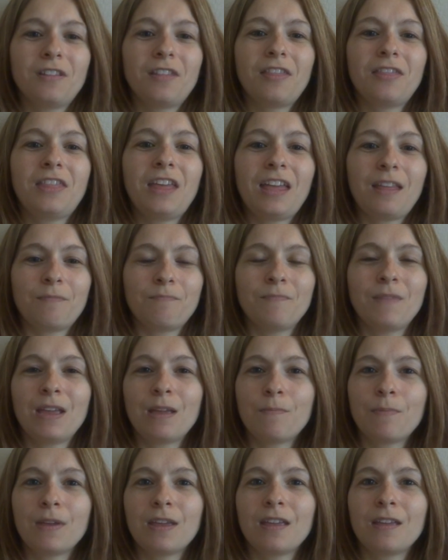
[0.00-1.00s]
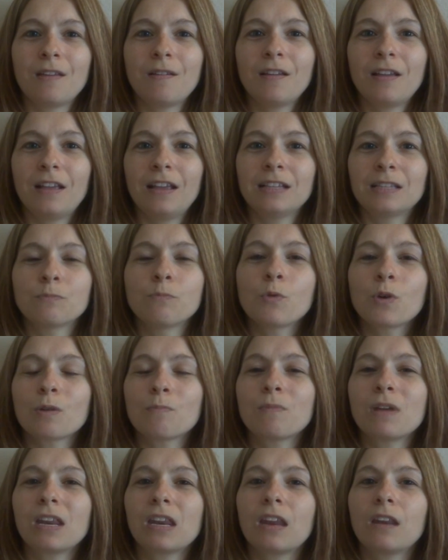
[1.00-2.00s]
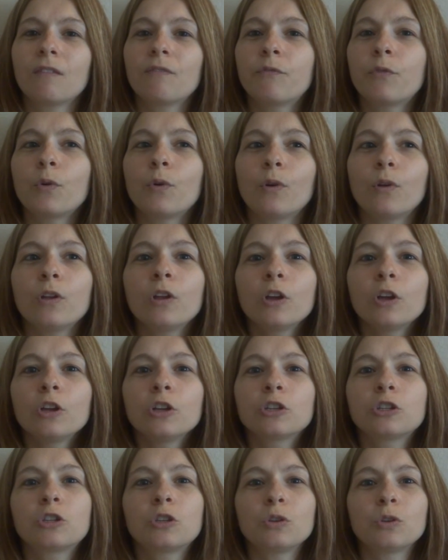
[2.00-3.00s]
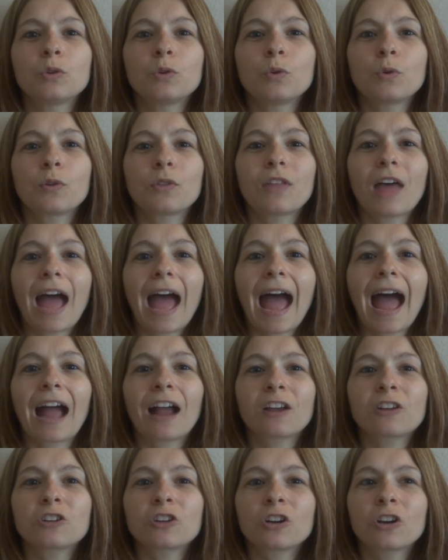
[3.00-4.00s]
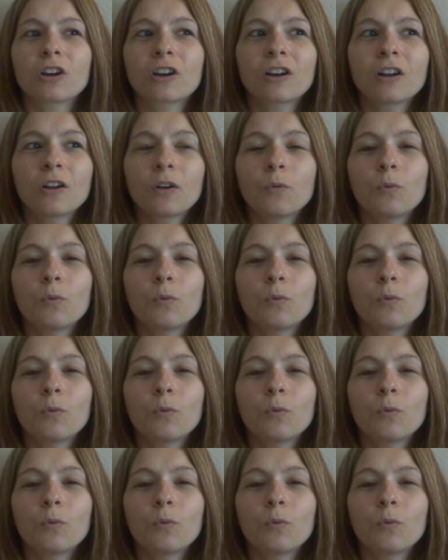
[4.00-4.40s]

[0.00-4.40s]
that maybe is more meaningful to the actor,